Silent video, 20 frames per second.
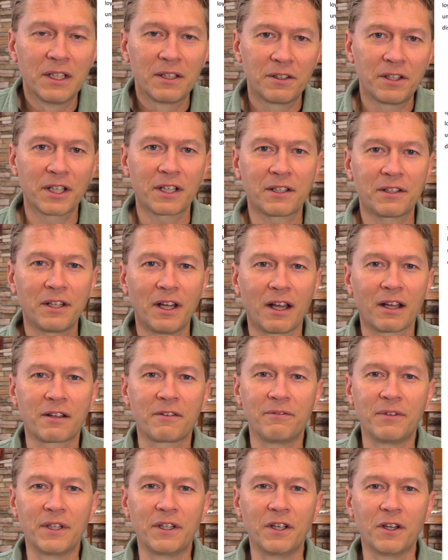TikTok
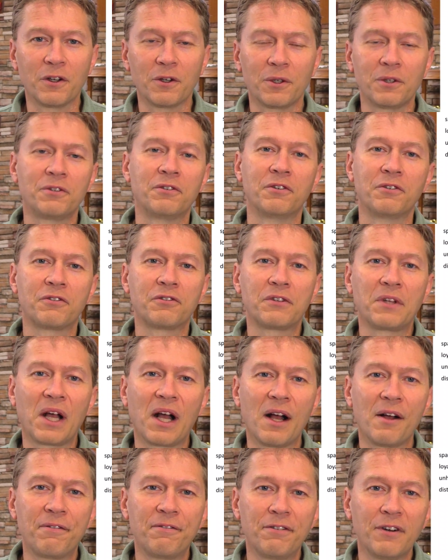videos and
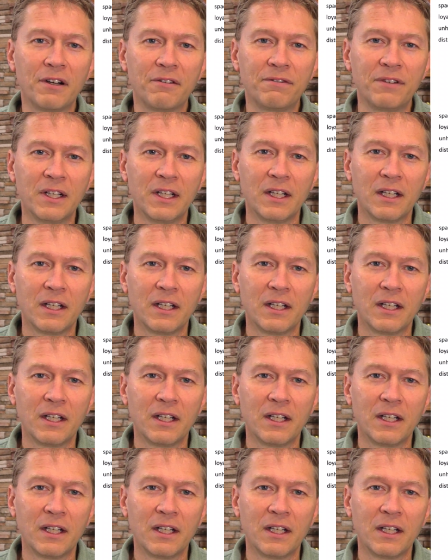stuff of,